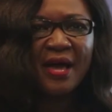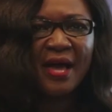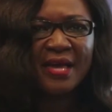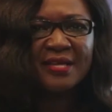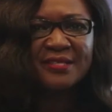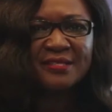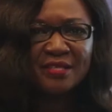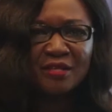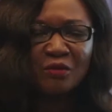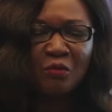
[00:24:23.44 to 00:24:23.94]

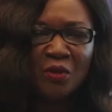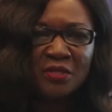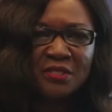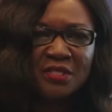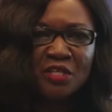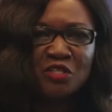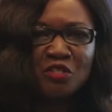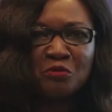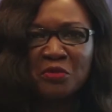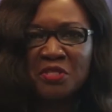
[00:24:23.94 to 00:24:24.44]
I still
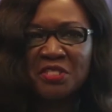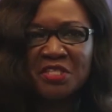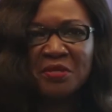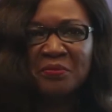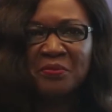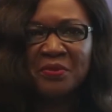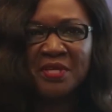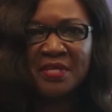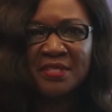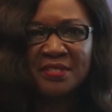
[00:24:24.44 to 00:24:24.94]
wanted to be
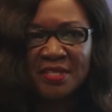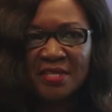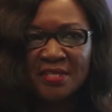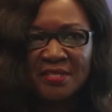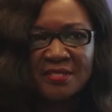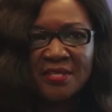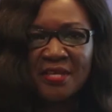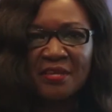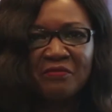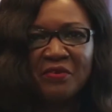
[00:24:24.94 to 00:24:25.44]
JB and
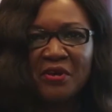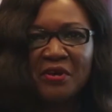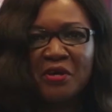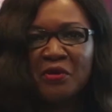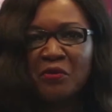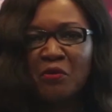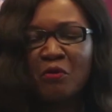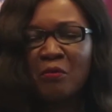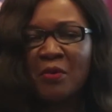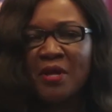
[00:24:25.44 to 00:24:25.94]
just stay very
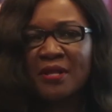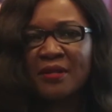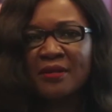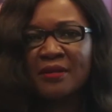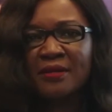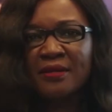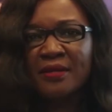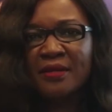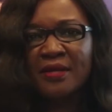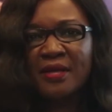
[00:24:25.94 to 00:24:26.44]
normal.
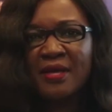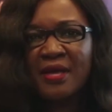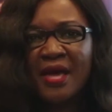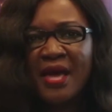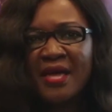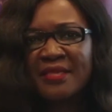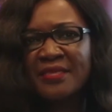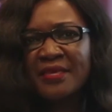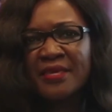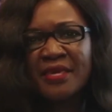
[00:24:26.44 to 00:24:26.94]

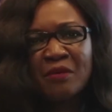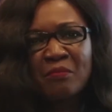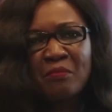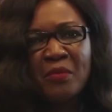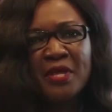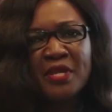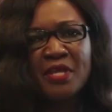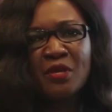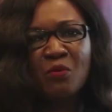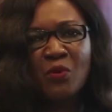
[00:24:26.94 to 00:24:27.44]
I think in
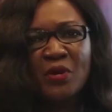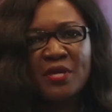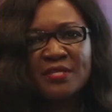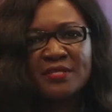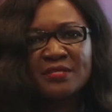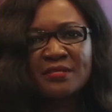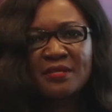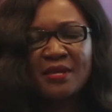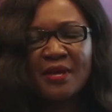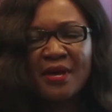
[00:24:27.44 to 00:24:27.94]
many
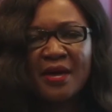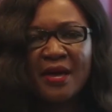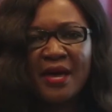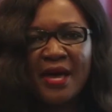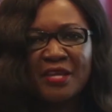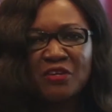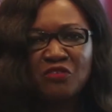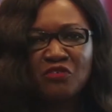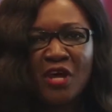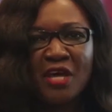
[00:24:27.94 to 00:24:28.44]
ways,
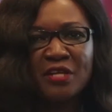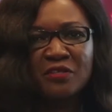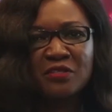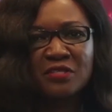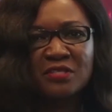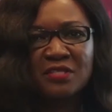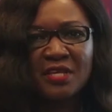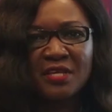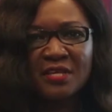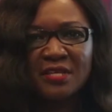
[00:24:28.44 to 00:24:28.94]
I tried to
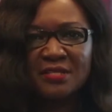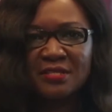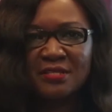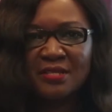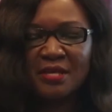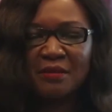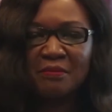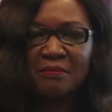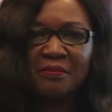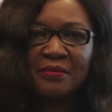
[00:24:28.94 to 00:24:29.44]
stay the
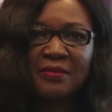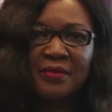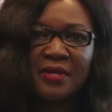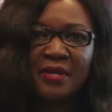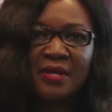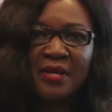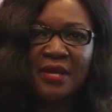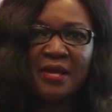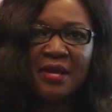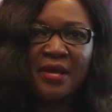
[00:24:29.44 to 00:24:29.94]
same.
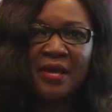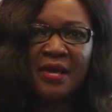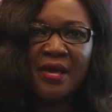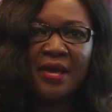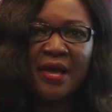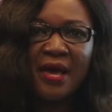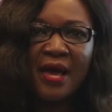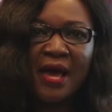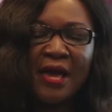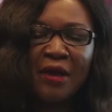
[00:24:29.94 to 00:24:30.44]

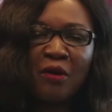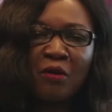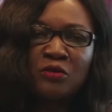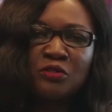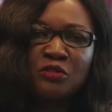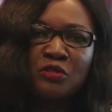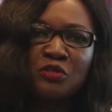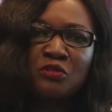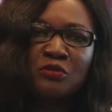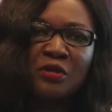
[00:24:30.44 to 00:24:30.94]
I
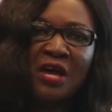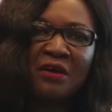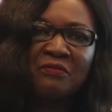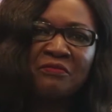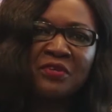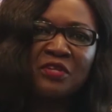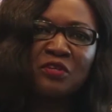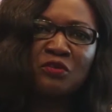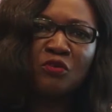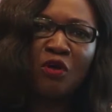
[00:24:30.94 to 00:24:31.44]
continue to
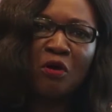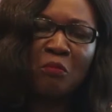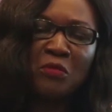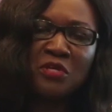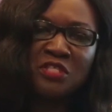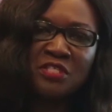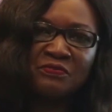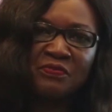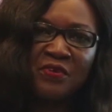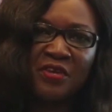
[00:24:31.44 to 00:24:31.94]
have
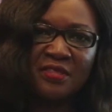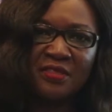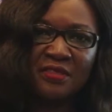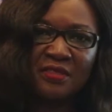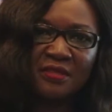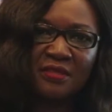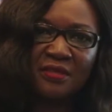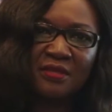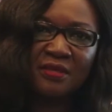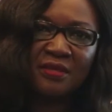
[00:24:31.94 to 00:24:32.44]
enormous
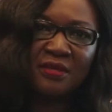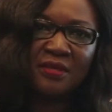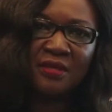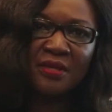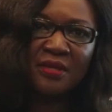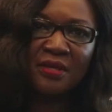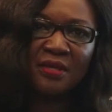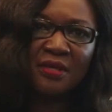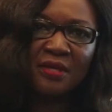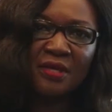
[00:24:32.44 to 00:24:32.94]
faith
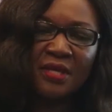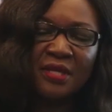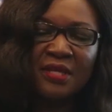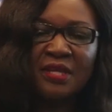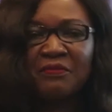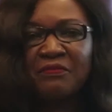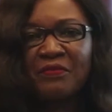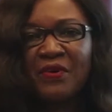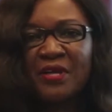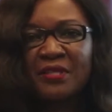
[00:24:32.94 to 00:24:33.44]
in
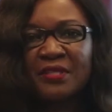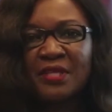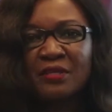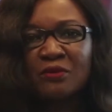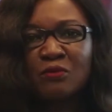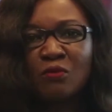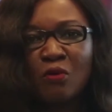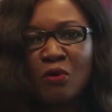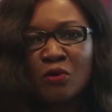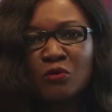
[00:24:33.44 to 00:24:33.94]
the fact
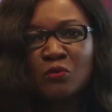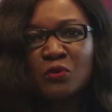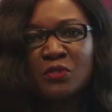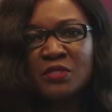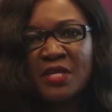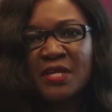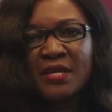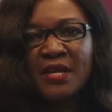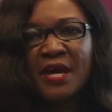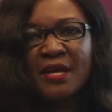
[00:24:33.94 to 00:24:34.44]
that God will
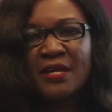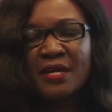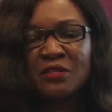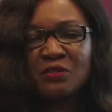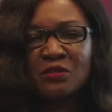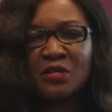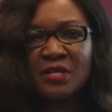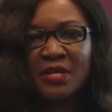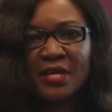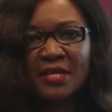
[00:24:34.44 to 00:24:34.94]
take Ghana
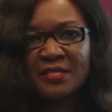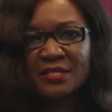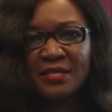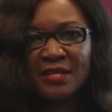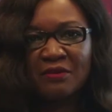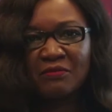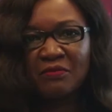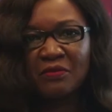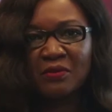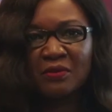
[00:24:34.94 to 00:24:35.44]
to the next
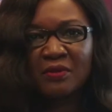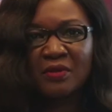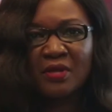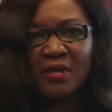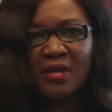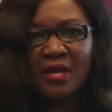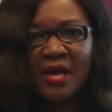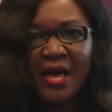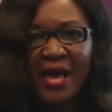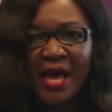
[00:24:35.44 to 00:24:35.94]
level.
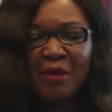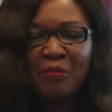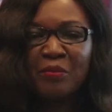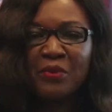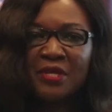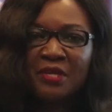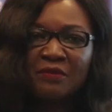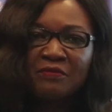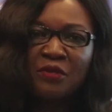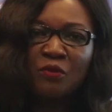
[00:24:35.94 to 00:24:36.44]
I
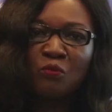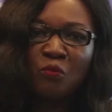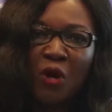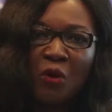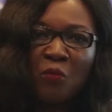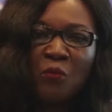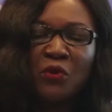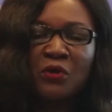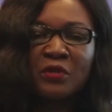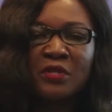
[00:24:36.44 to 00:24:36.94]
believed in
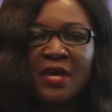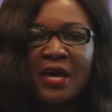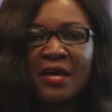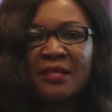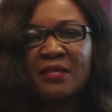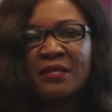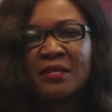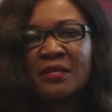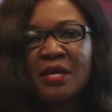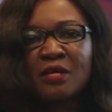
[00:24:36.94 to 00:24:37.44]
one way or the
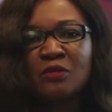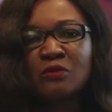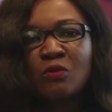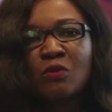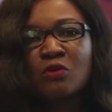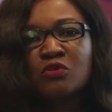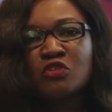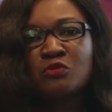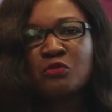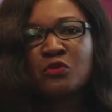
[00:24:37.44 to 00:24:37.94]
other that i
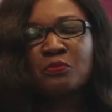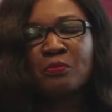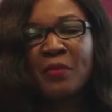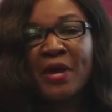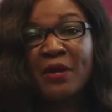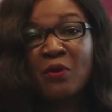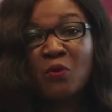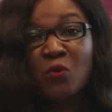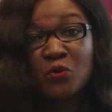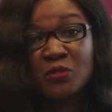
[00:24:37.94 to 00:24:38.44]
contribute
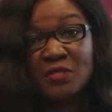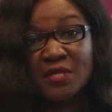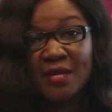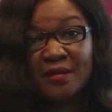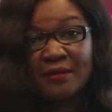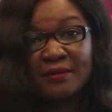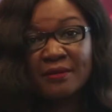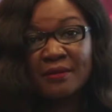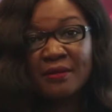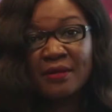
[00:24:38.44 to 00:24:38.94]
my quota.